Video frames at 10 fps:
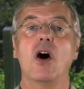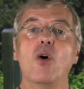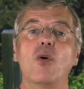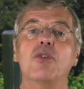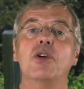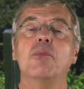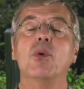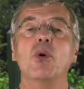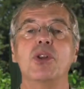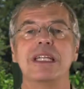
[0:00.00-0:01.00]
over
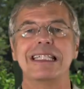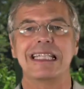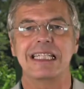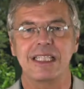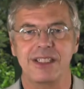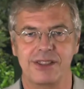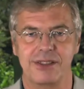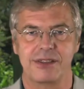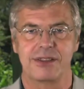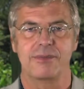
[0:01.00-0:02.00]
more than 10
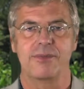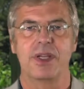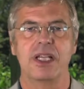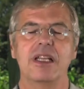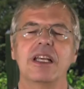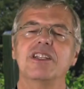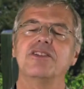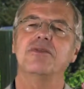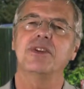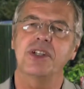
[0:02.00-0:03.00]
years. That
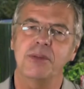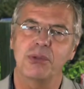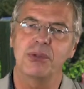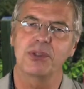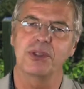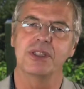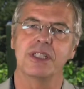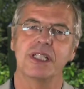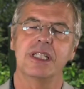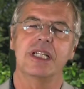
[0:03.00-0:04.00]
is very
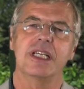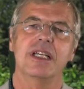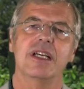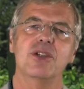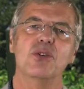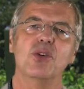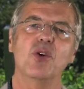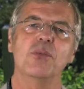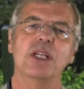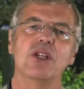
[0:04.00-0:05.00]
important to
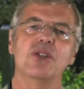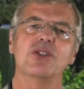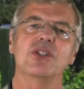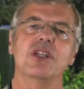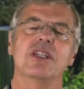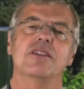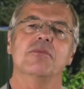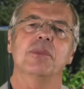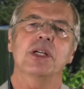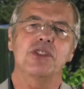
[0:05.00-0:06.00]
know because it's
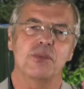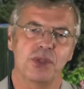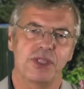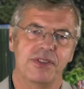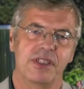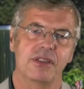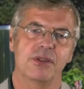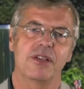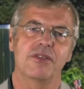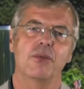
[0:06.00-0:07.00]
much more difficult
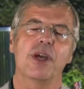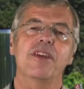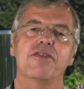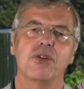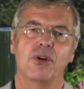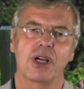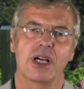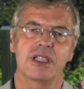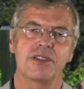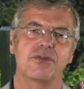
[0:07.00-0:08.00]
to have a weather
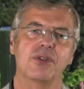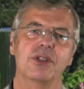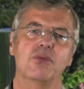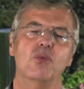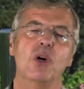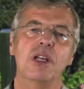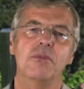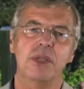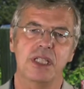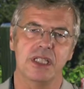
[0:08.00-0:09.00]
forecast for
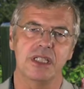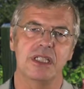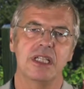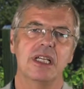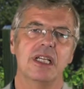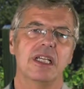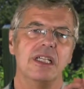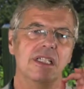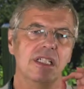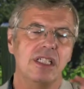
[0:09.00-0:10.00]
1 minute
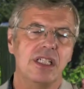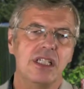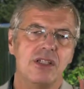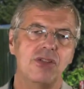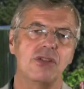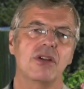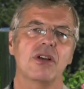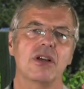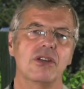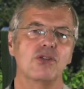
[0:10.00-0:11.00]
in each
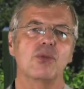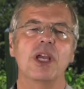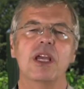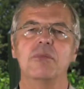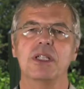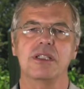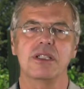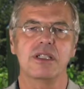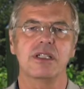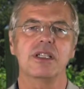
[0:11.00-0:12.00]
square
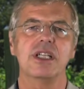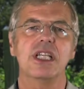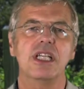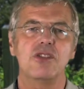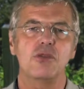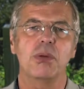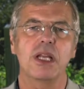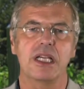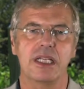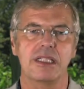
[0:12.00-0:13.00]
meter, in each
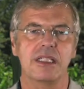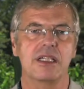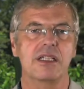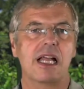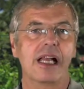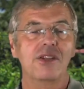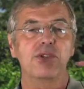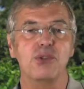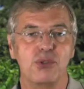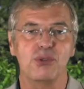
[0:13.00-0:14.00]
place and
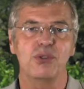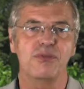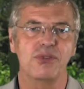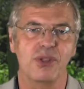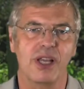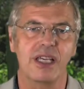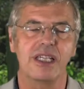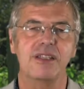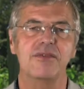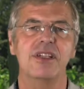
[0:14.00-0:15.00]
altitude, if you
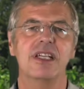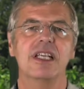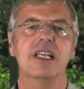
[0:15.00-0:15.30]
like, even,